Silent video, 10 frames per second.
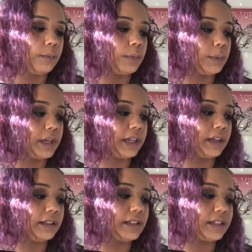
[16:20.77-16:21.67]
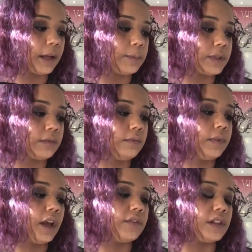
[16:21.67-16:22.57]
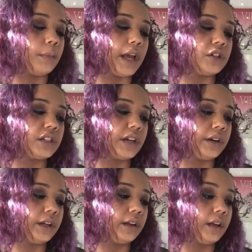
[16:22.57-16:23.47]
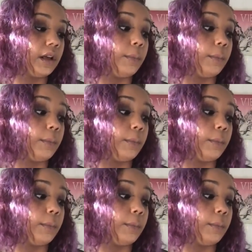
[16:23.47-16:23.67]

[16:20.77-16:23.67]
Mimicking the steps of an imaginary